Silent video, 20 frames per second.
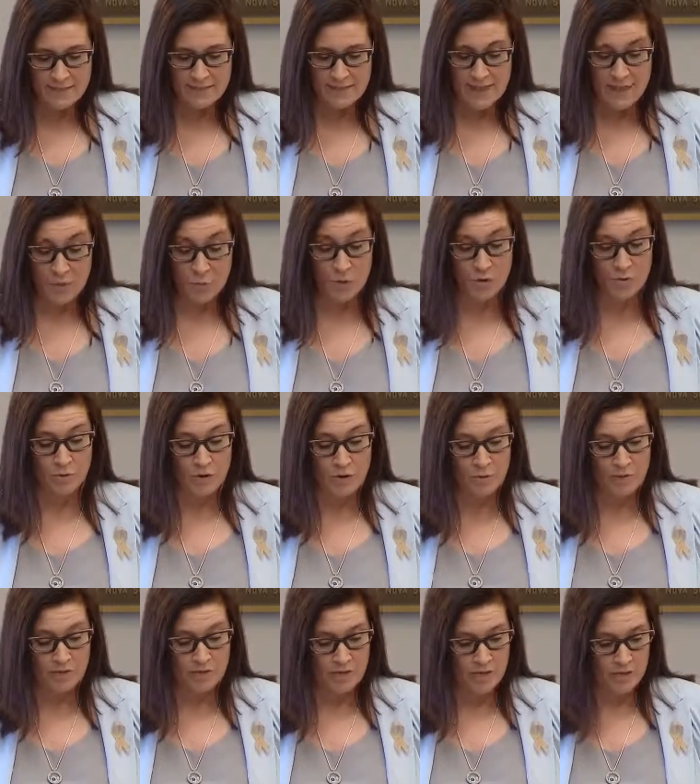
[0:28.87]
and I would agree
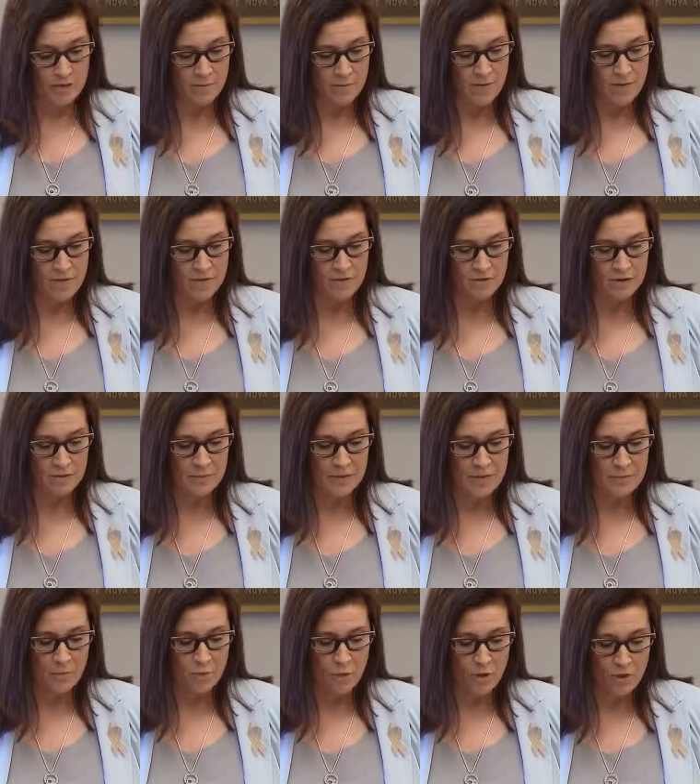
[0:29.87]
with him, an extremely
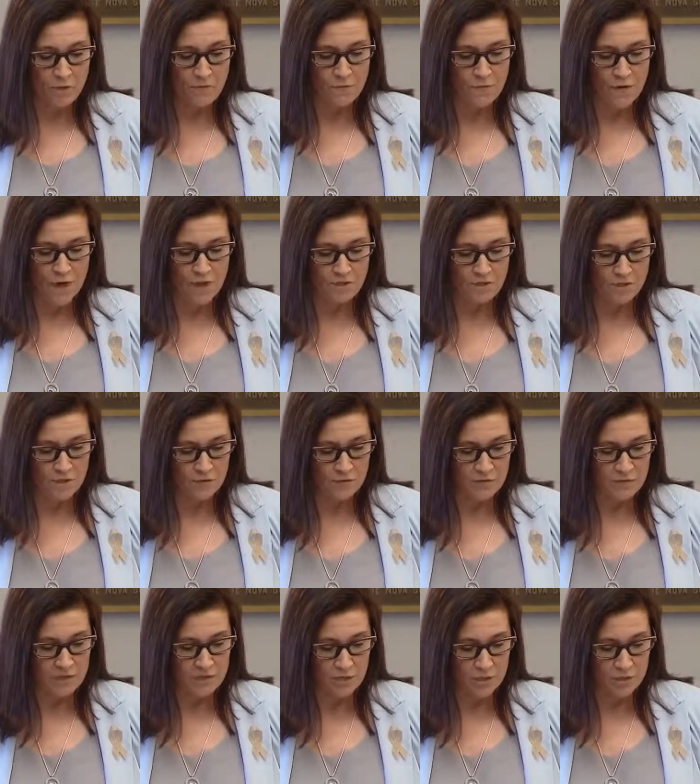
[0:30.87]
important file to Nova
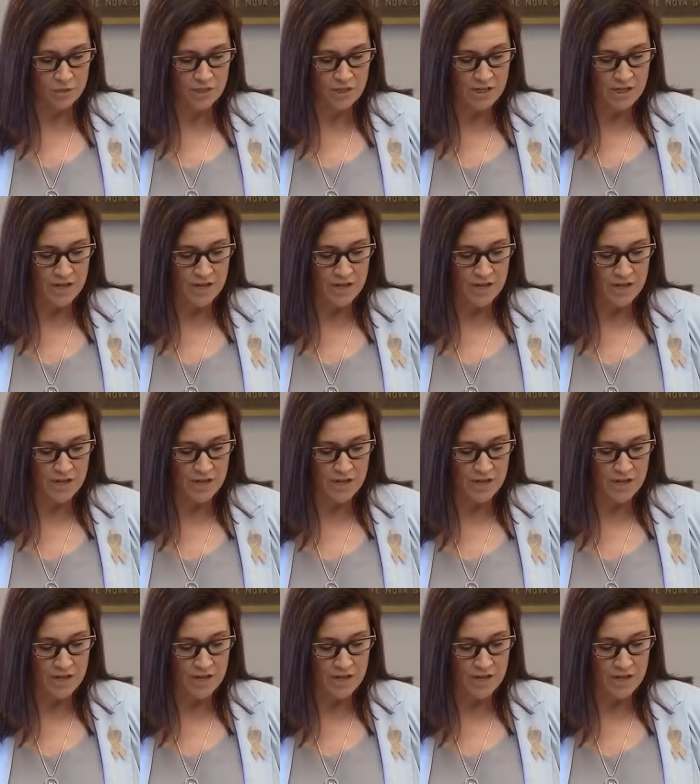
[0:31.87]
Scotia,